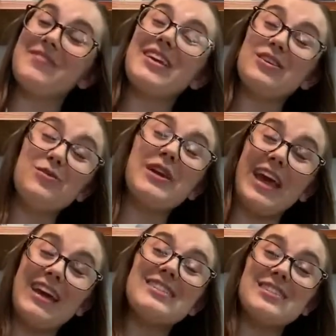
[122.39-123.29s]
you
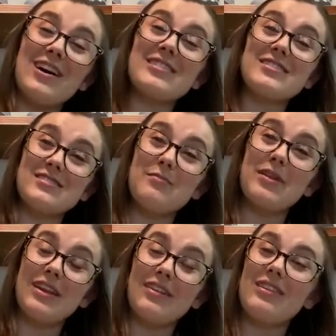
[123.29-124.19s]
can talk to
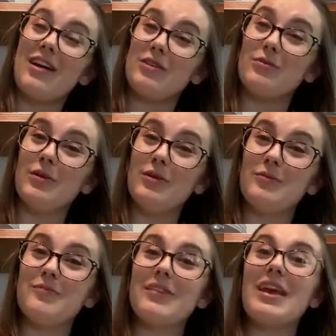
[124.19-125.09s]
somebody in the other room